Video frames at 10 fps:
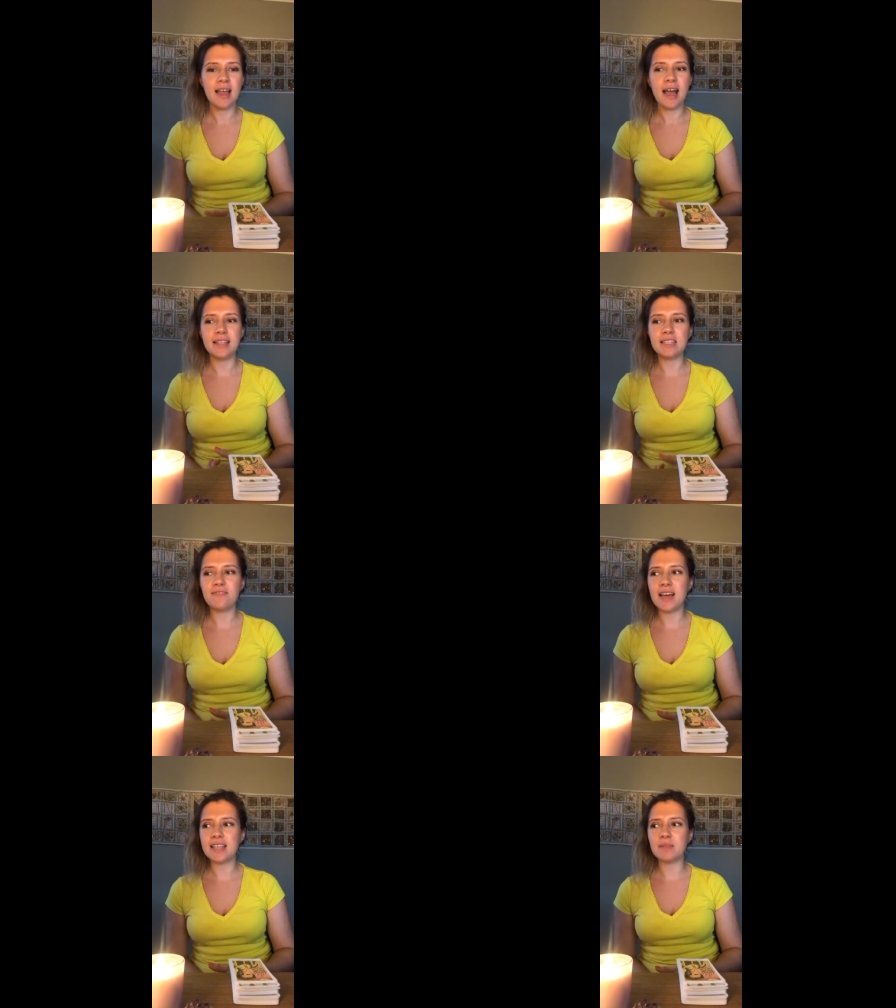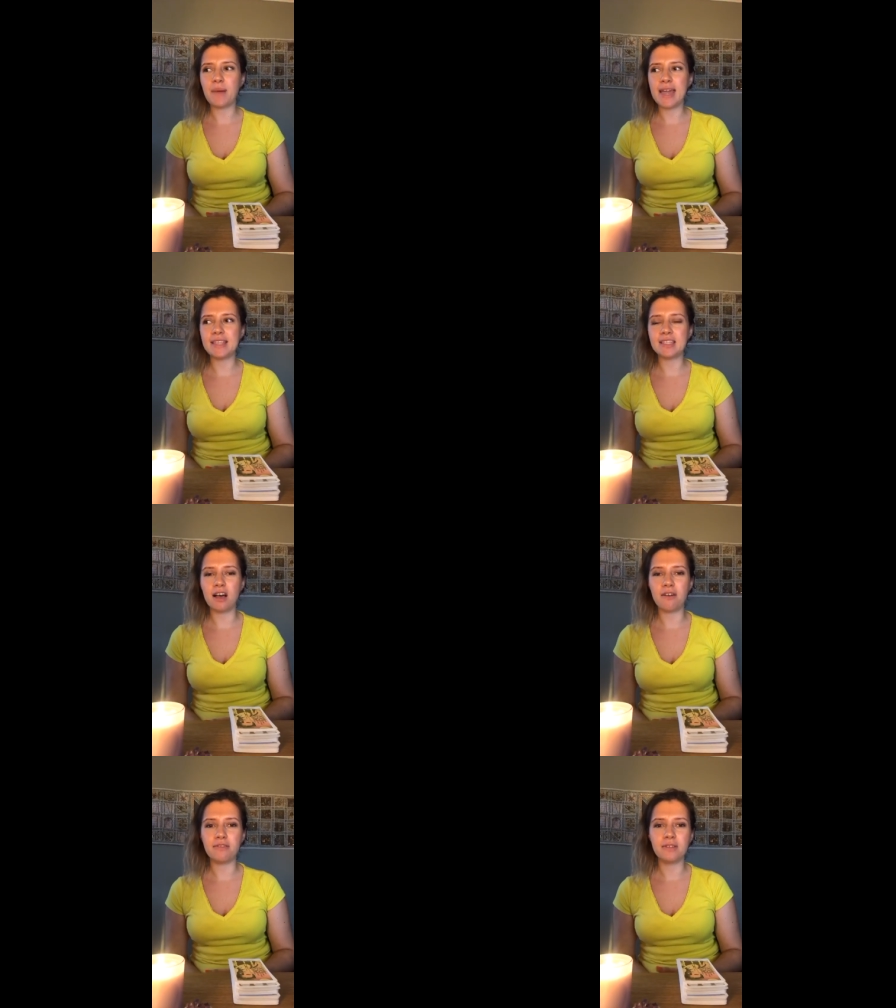And it's that space
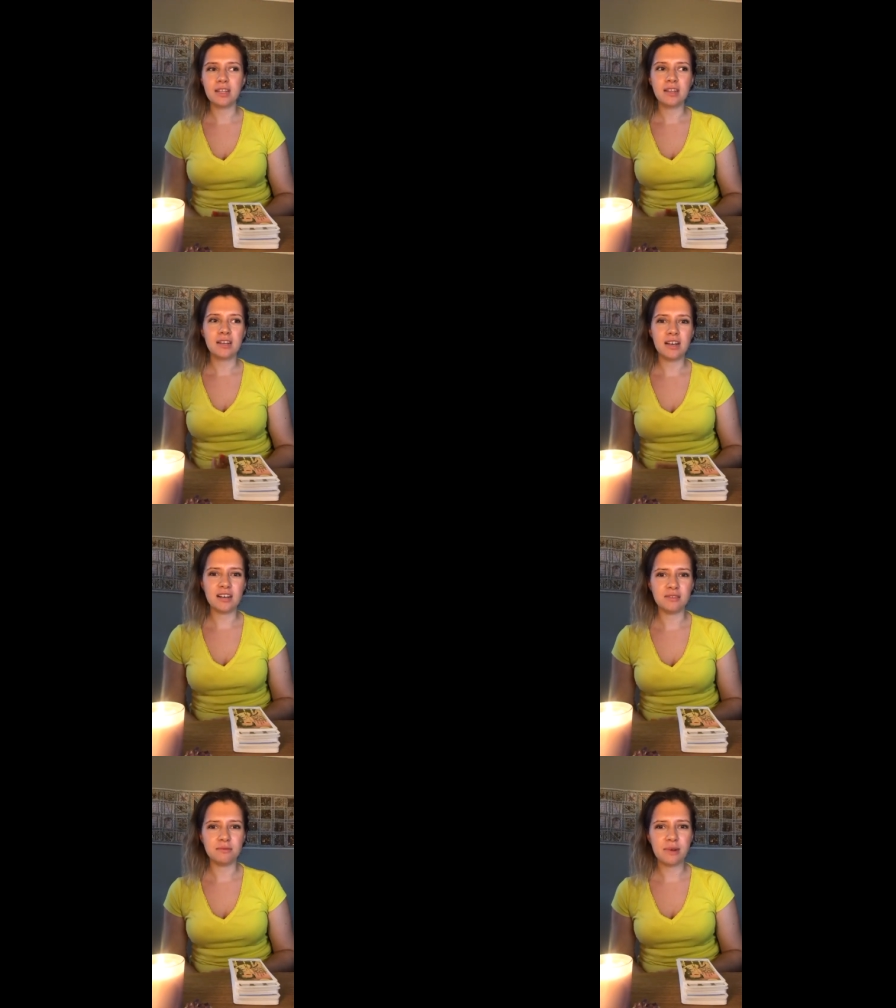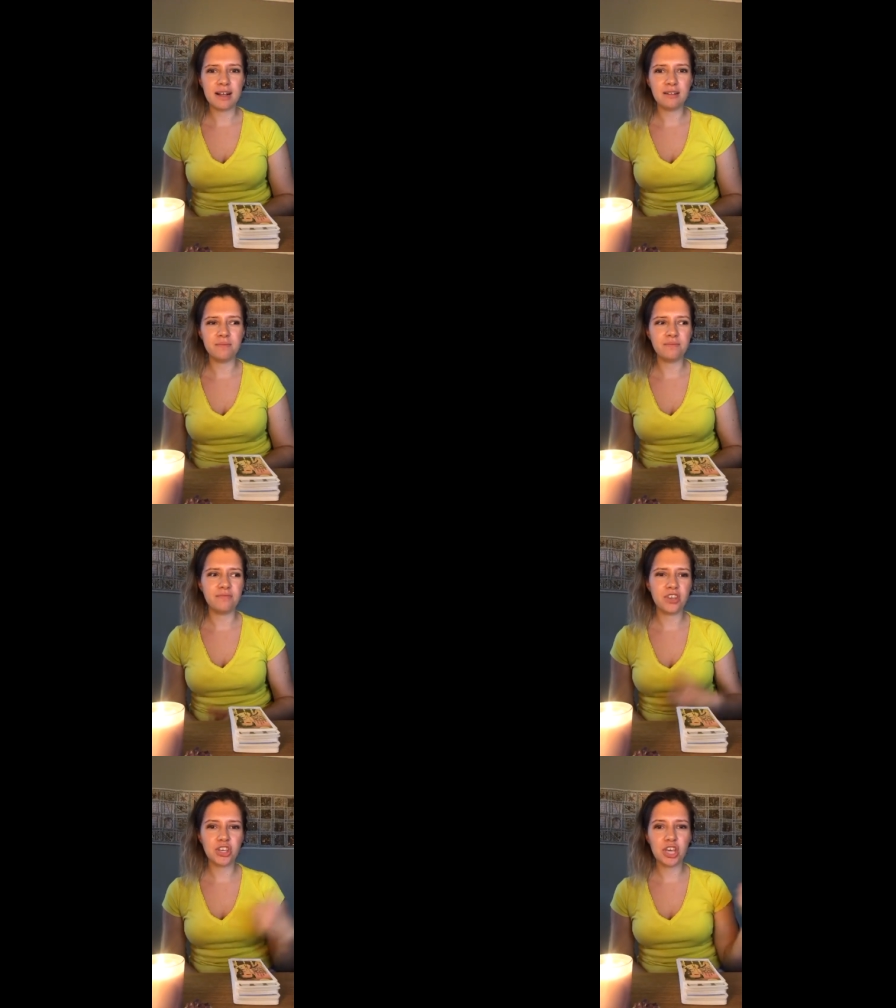of, oh, well,
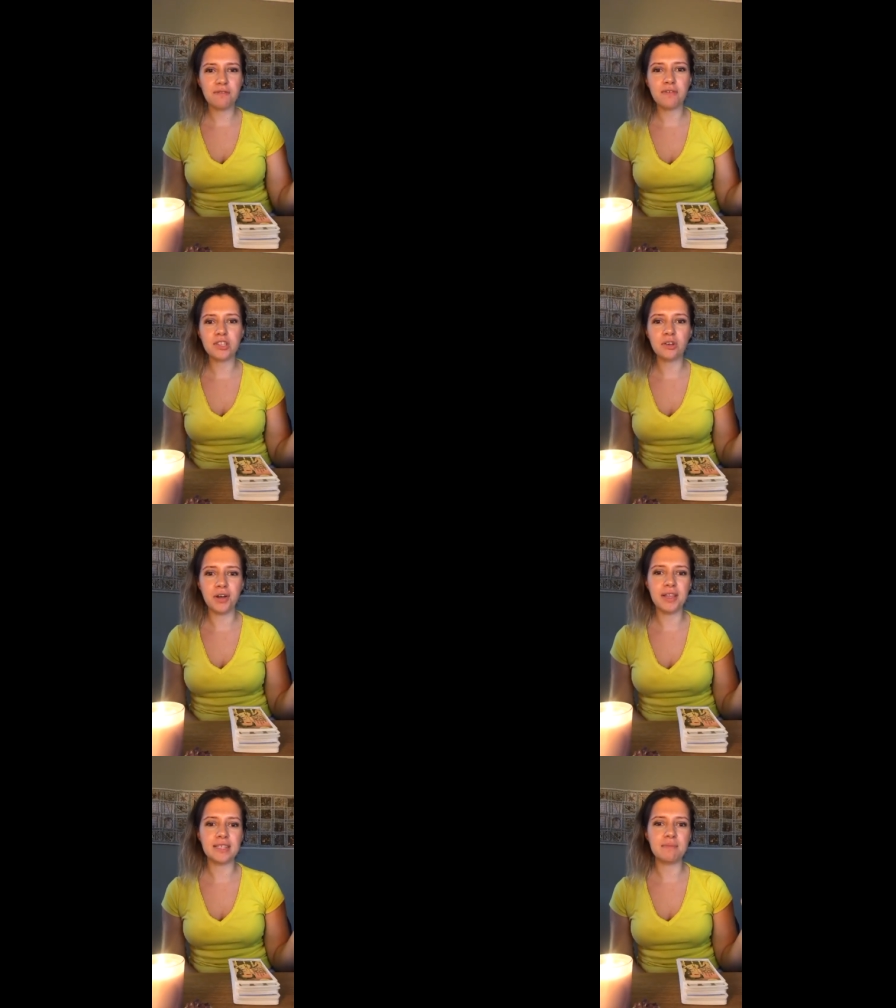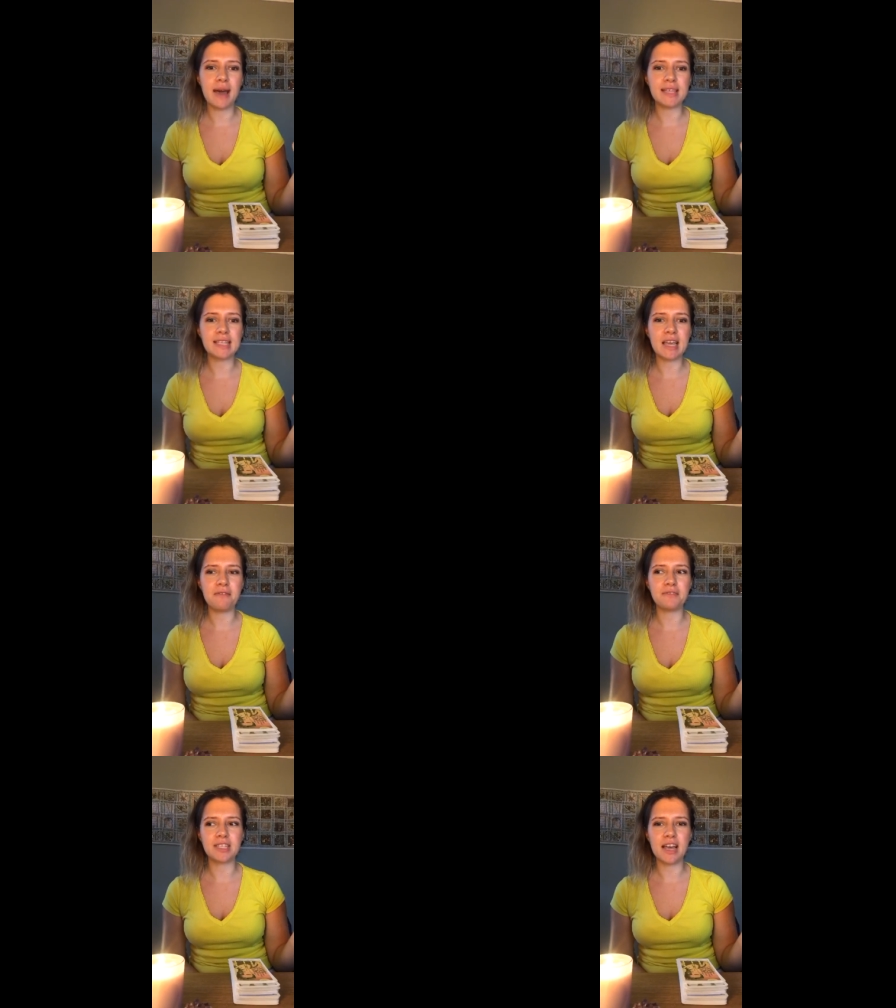the queue for the toilet's
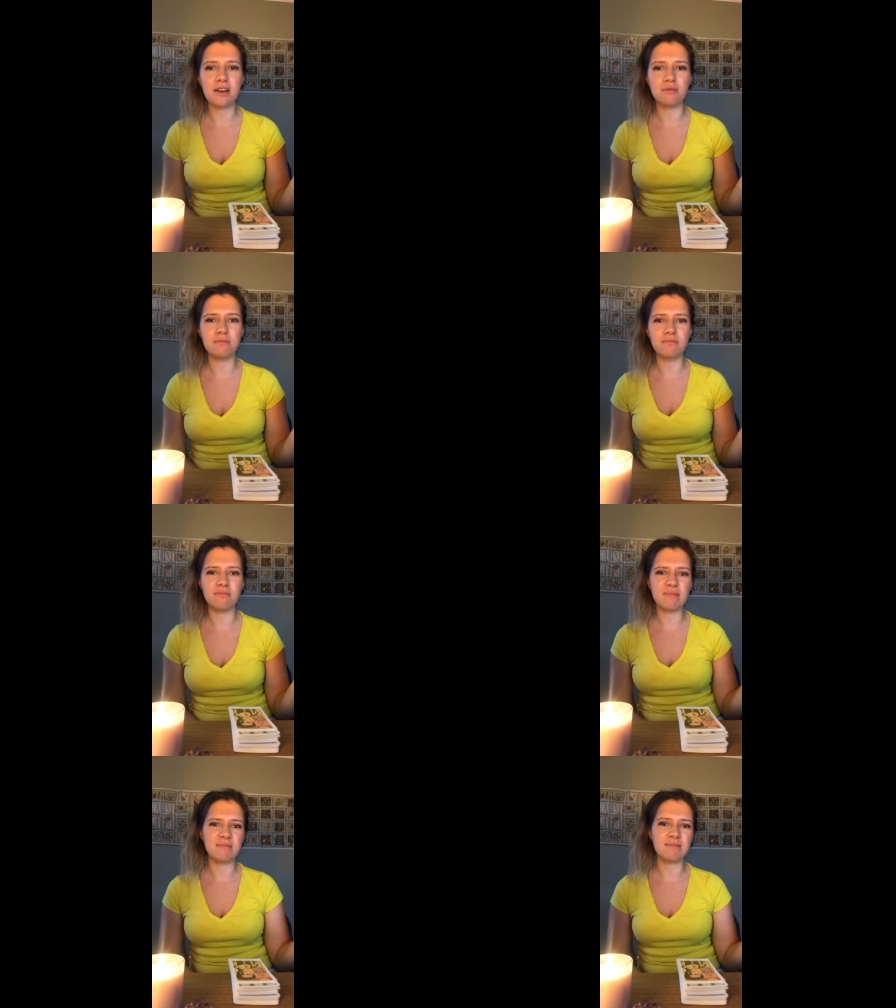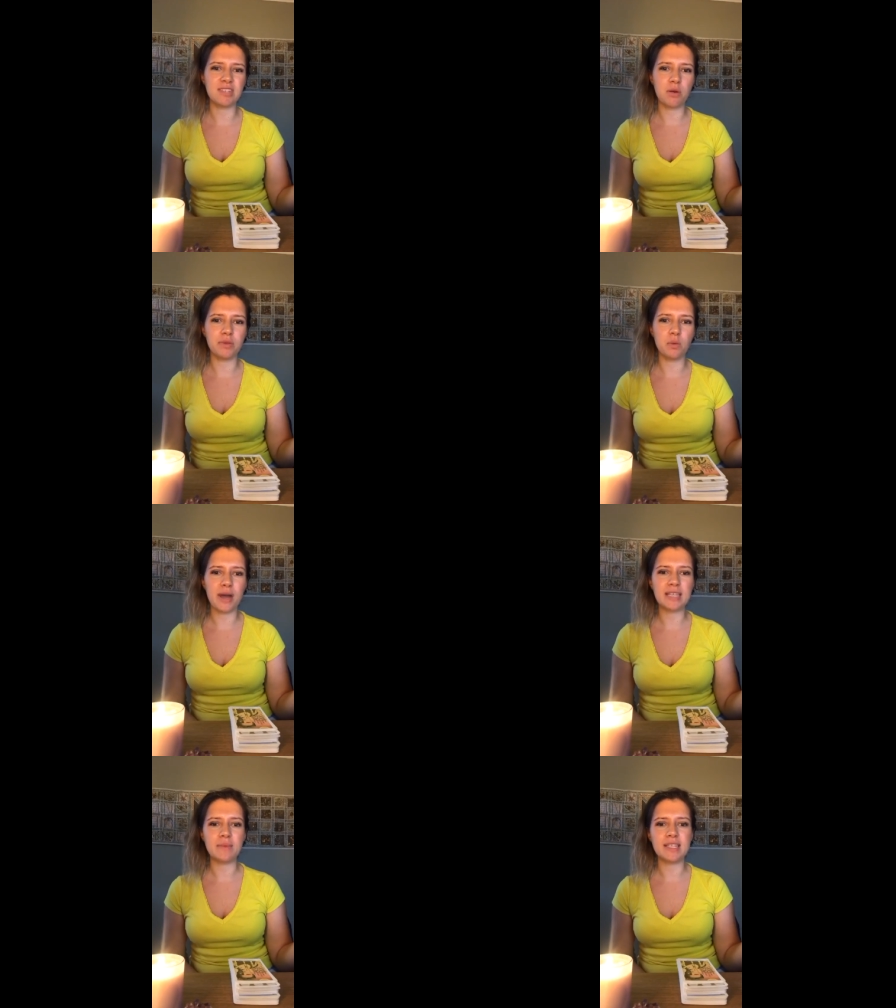massive, so don't want to
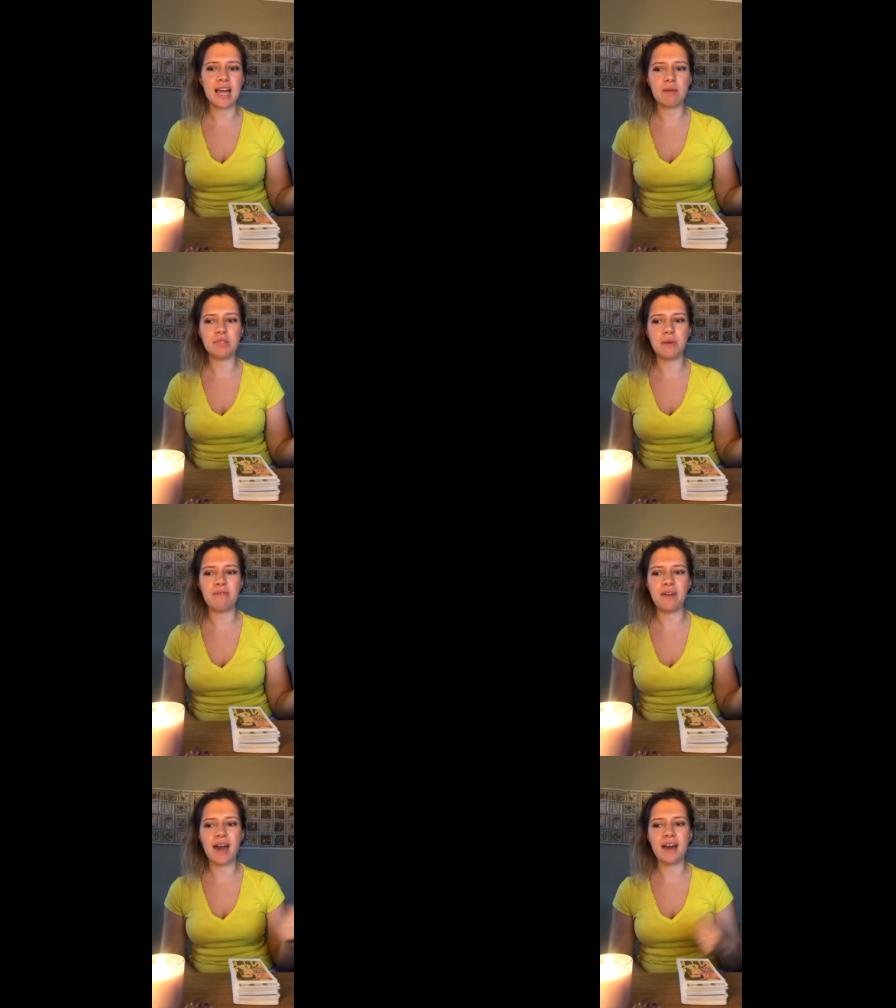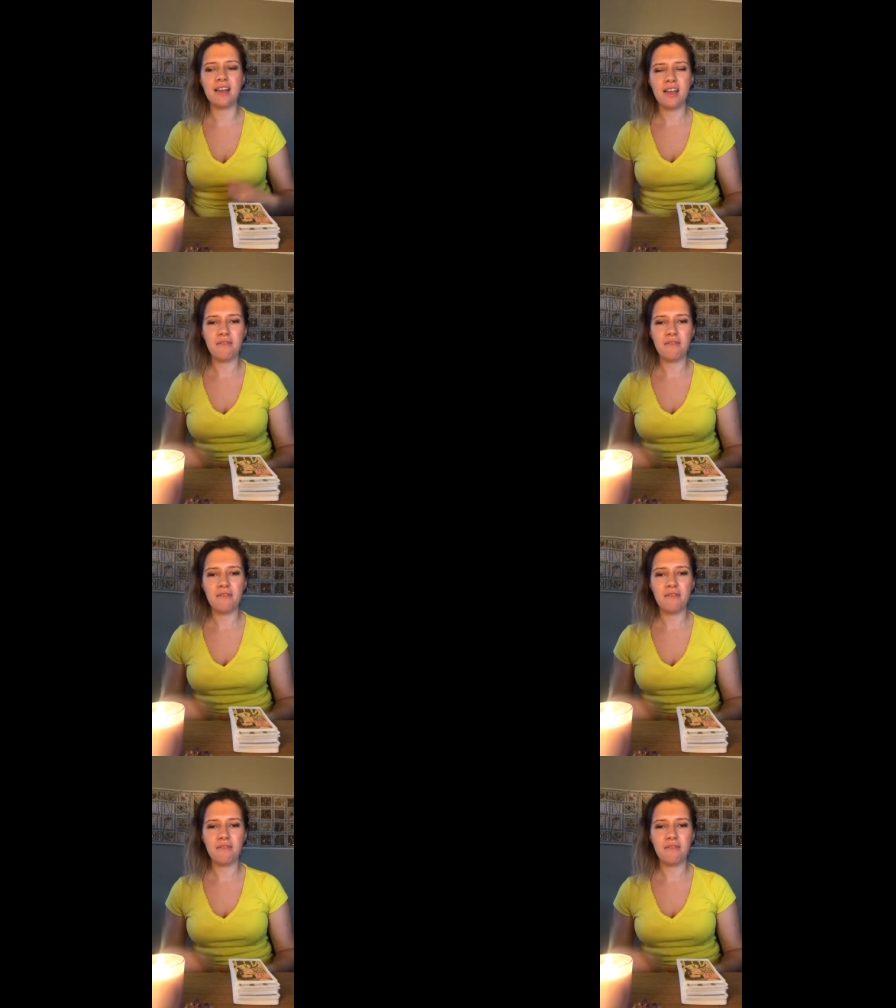waste my time doing that.